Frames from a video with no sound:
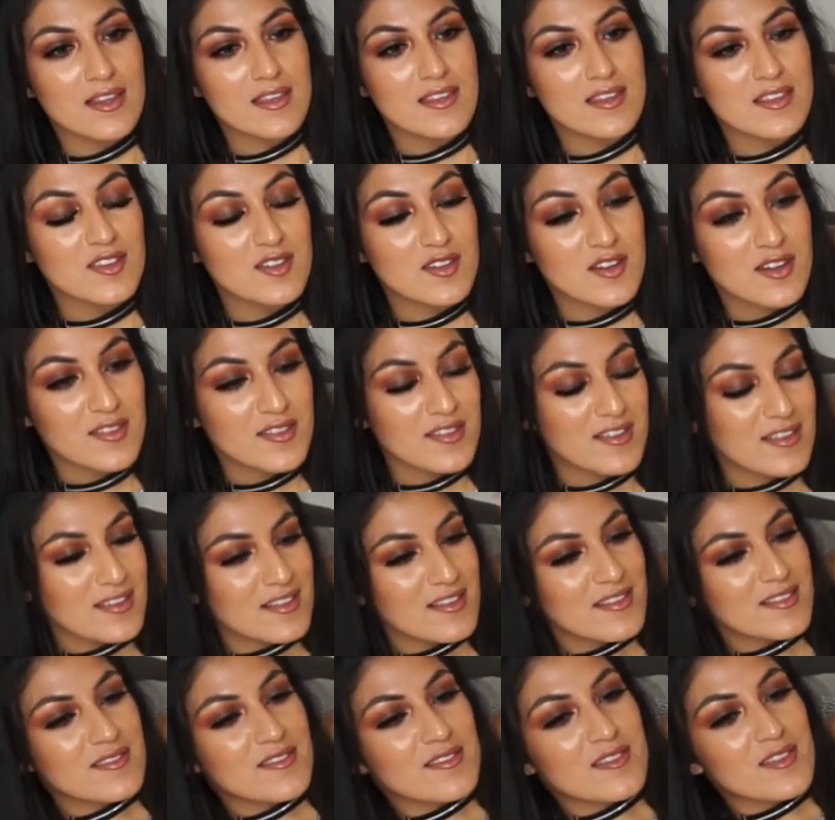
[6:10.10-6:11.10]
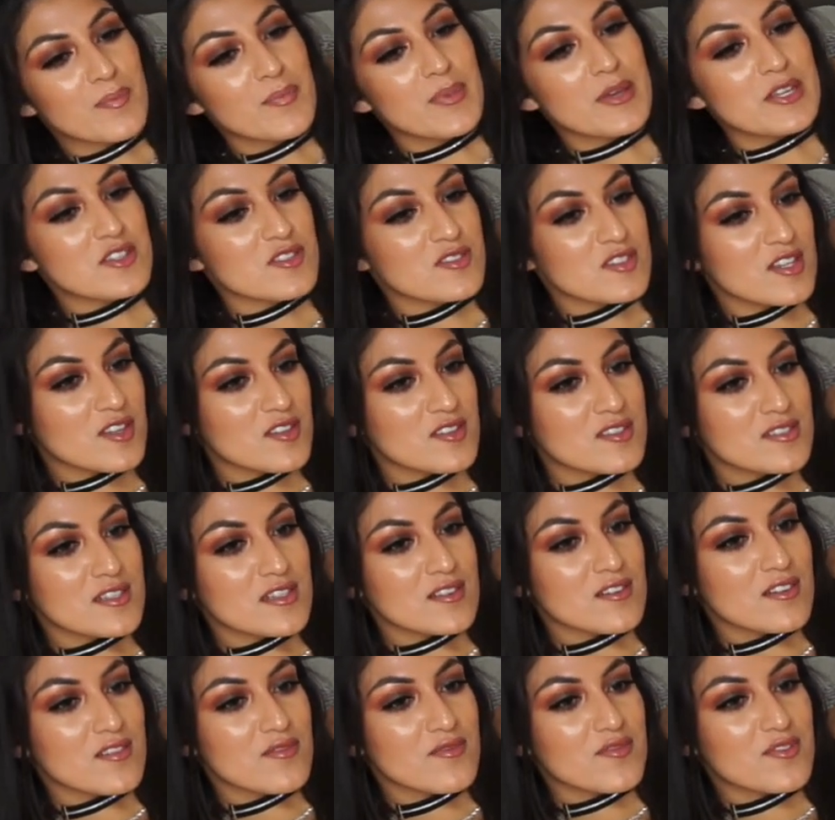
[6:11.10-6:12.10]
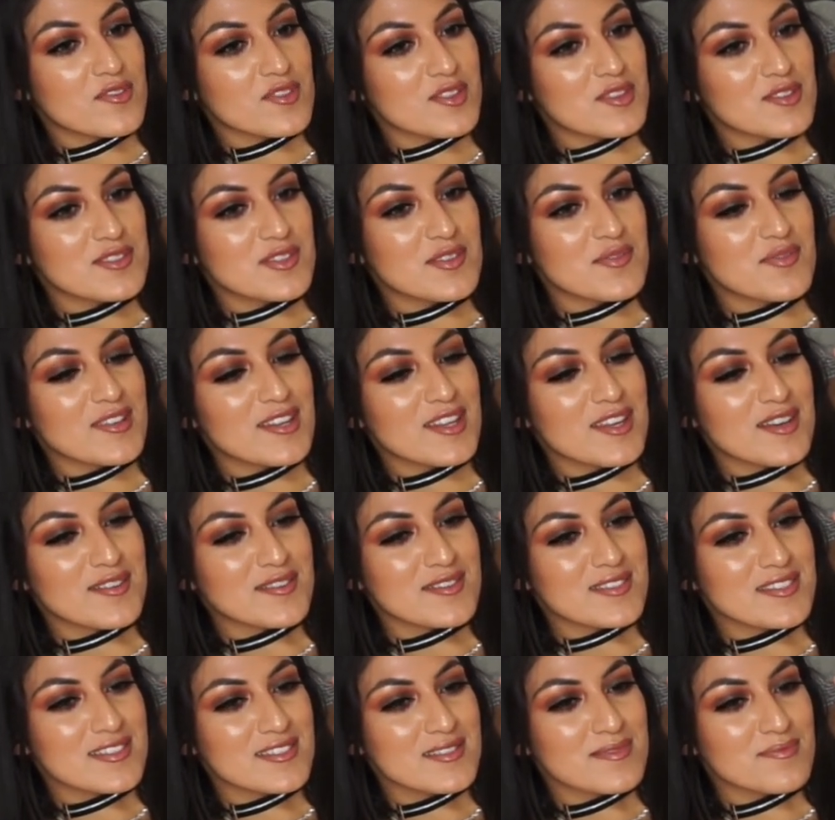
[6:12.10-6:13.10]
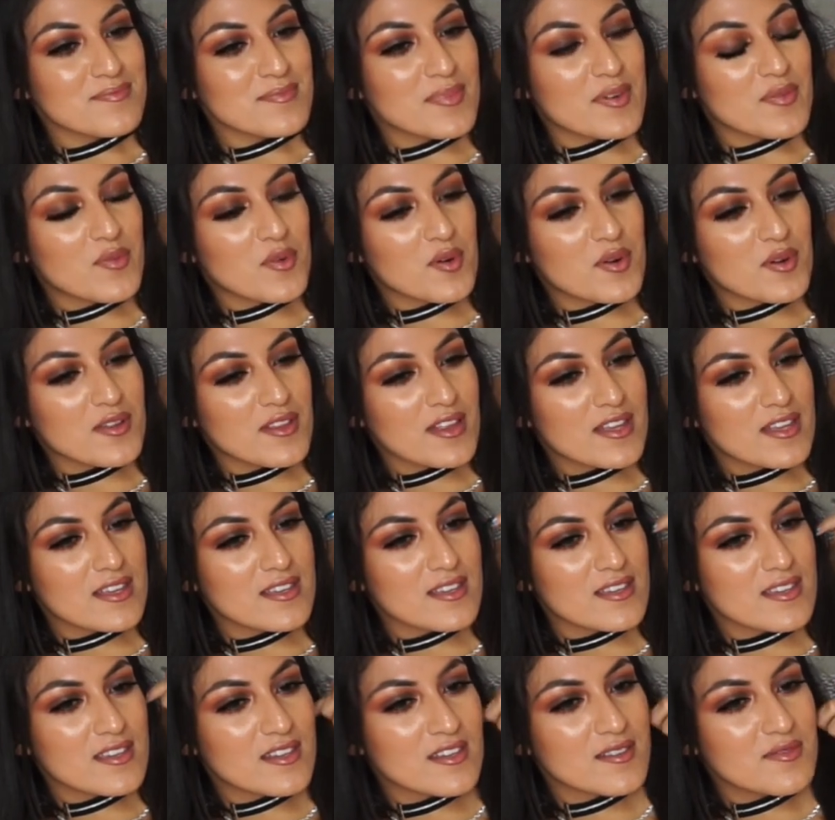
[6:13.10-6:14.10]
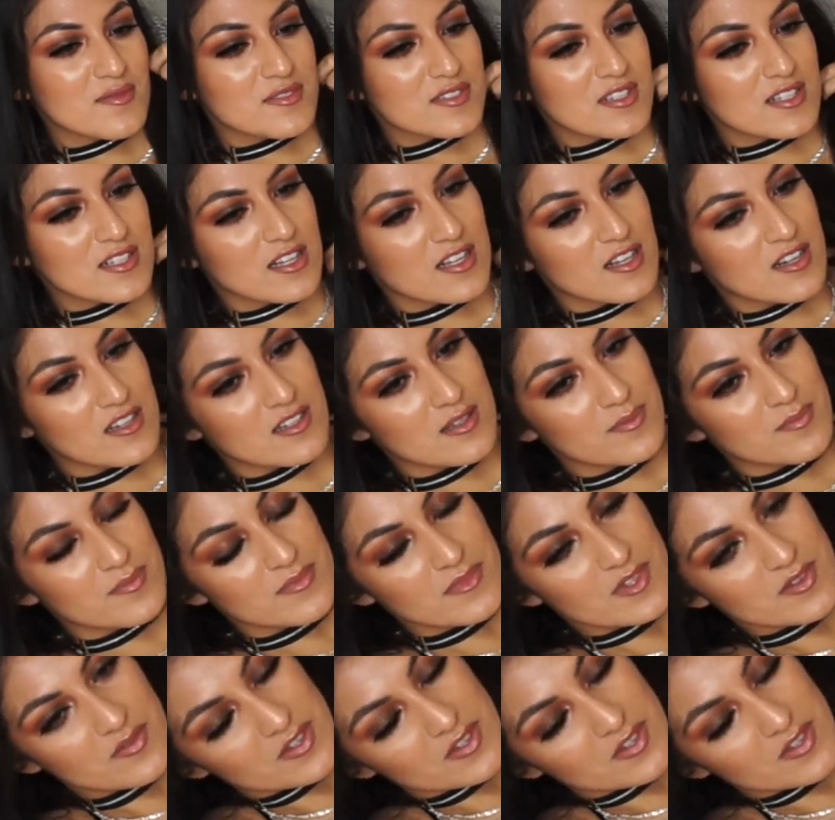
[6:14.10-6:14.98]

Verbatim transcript: Like, you know the, the pictures that you see on YouTube videos? Before, like, you know when to click on them?